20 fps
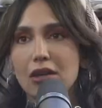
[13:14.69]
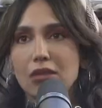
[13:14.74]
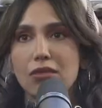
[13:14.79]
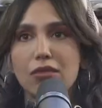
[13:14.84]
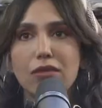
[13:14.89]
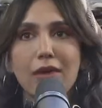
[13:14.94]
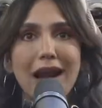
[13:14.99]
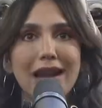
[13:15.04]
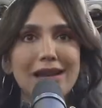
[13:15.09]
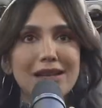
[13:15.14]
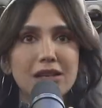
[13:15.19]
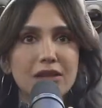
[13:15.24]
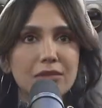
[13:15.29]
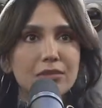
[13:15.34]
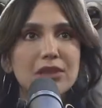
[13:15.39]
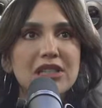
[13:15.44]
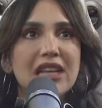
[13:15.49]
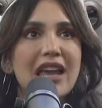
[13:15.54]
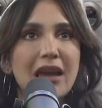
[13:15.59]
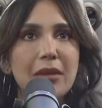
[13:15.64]

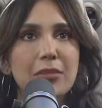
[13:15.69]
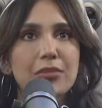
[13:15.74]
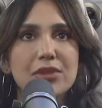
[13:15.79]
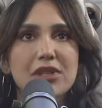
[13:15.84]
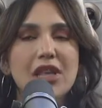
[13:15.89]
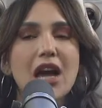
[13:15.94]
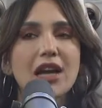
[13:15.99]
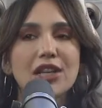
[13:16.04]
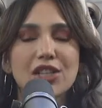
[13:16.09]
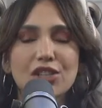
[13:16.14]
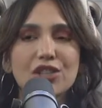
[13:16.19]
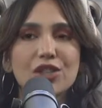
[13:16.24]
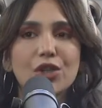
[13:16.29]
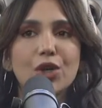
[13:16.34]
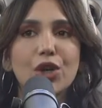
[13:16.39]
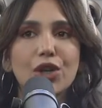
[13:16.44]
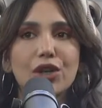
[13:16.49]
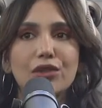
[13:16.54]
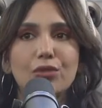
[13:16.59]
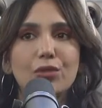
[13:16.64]
random tips that I just
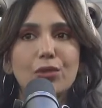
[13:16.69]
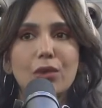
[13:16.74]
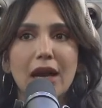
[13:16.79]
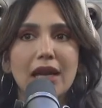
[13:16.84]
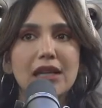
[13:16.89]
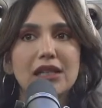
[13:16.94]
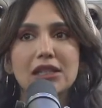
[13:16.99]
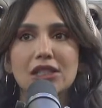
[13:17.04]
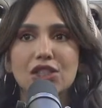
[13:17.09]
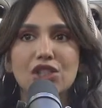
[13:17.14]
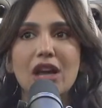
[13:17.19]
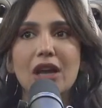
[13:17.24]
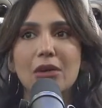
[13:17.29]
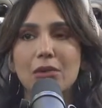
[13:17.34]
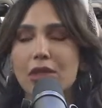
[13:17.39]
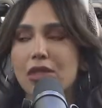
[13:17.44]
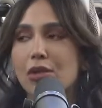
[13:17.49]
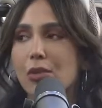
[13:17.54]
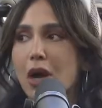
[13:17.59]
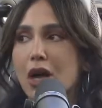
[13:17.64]
couldn't wait to share
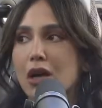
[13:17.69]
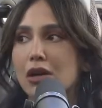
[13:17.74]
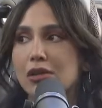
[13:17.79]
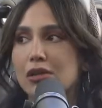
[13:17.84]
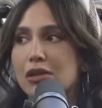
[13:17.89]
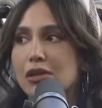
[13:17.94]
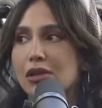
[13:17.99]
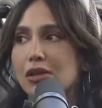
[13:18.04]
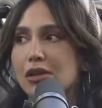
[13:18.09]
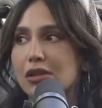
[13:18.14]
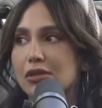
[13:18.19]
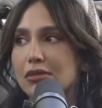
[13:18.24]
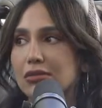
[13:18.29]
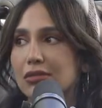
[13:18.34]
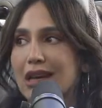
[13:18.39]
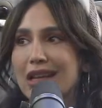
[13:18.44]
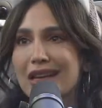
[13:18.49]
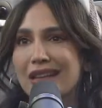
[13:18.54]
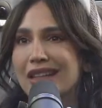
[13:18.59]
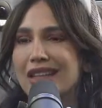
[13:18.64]
with the world.
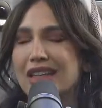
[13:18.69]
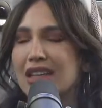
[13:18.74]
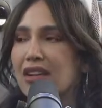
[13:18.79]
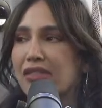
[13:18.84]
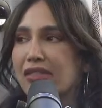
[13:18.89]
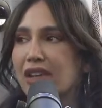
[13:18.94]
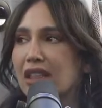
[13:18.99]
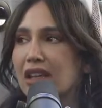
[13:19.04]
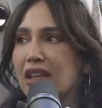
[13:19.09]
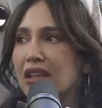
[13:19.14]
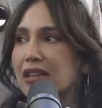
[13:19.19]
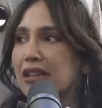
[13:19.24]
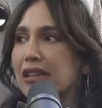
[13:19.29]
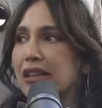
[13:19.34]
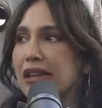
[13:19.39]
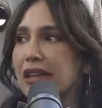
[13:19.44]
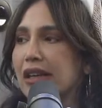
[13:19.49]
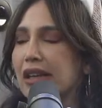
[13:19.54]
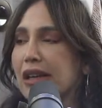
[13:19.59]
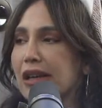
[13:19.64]
Anything and everything.
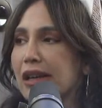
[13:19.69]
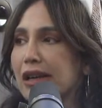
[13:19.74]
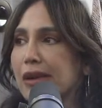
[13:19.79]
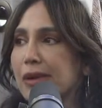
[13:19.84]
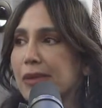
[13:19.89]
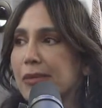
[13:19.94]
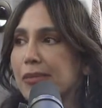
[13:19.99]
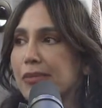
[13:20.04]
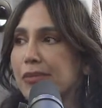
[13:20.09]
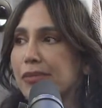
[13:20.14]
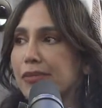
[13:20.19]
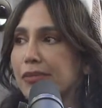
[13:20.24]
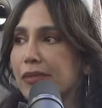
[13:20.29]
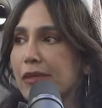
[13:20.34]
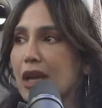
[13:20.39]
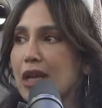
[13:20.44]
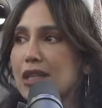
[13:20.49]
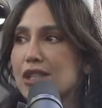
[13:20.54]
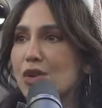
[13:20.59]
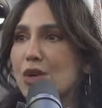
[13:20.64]
Okay.
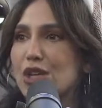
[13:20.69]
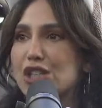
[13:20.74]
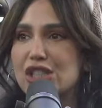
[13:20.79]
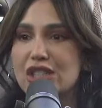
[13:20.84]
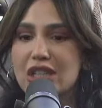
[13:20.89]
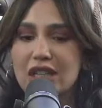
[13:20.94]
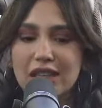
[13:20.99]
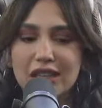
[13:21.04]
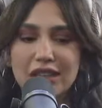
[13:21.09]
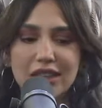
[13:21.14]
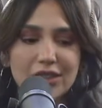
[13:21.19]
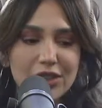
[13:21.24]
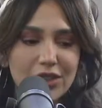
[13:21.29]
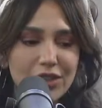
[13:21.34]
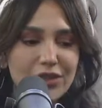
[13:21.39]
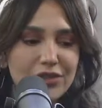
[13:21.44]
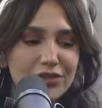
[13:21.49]
And so I just couldn't